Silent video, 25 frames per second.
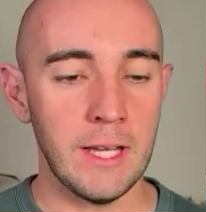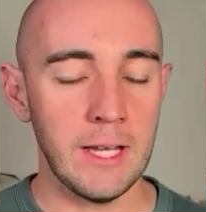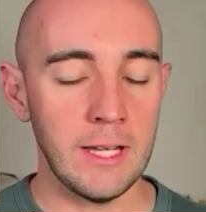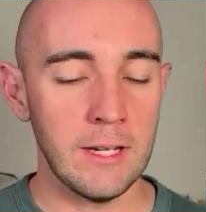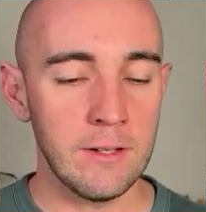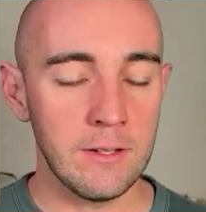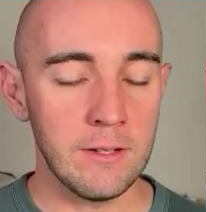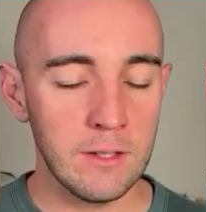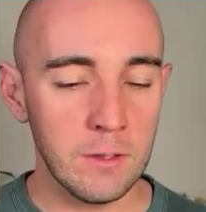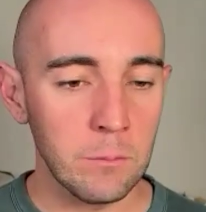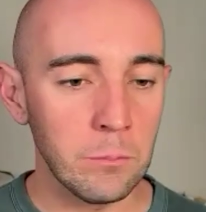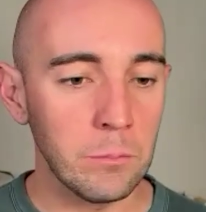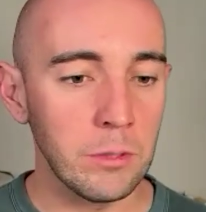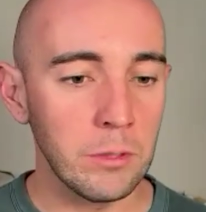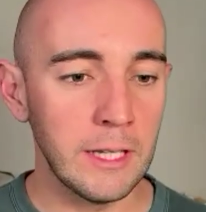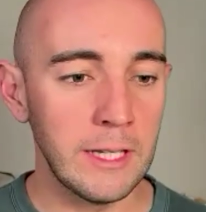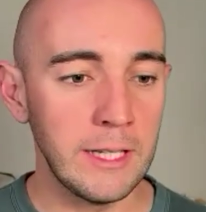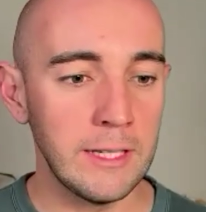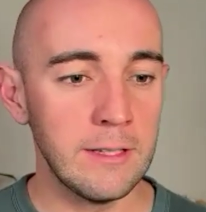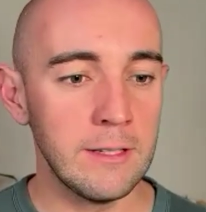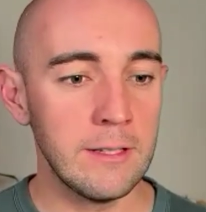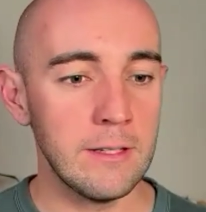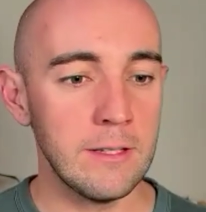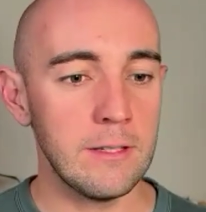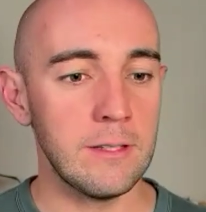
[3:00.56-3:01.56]
and
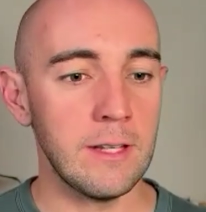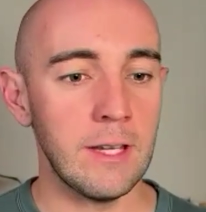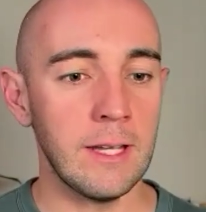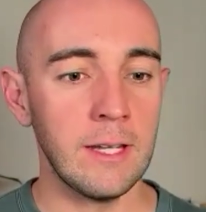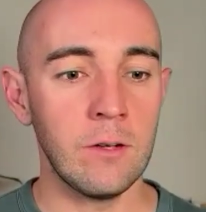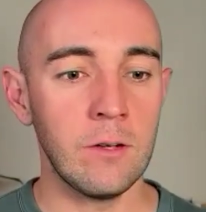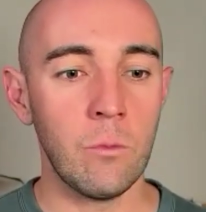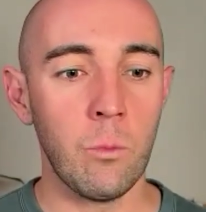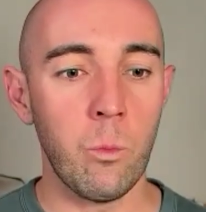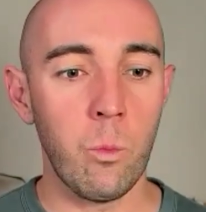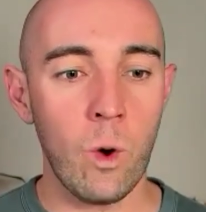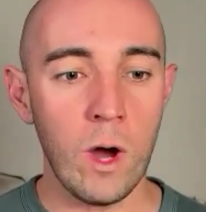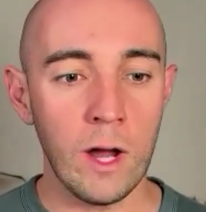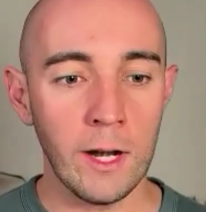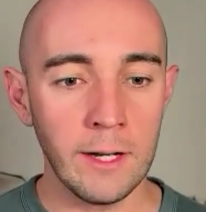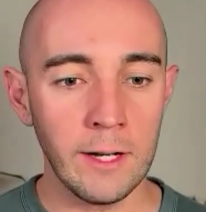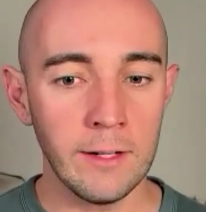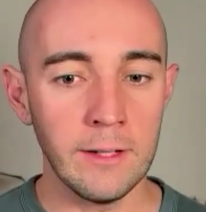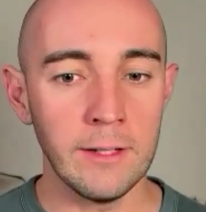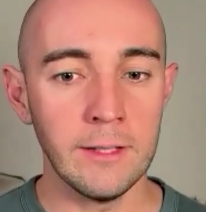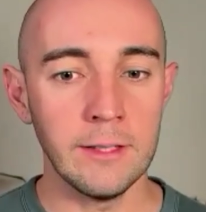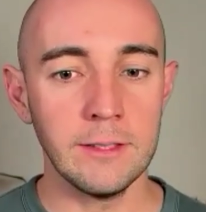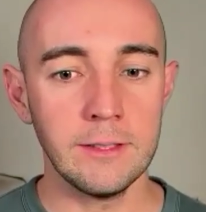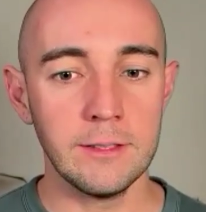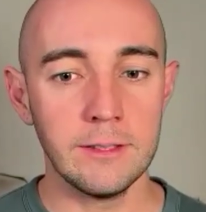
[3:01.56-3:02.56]
completeness and
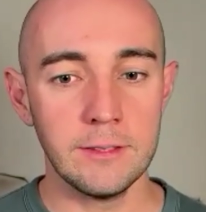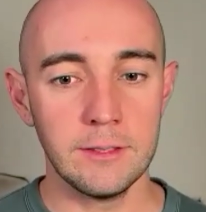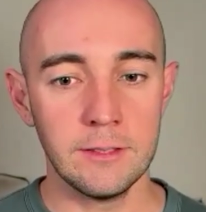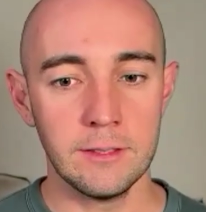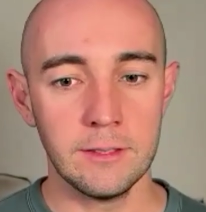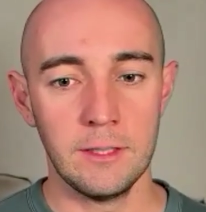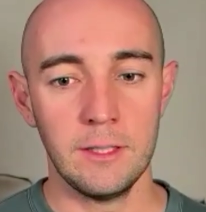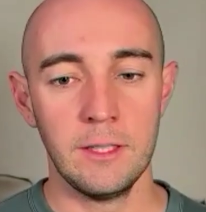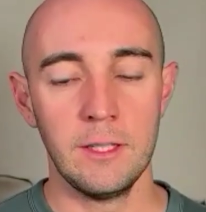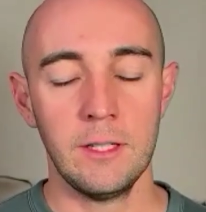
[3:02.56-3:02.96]
oneness.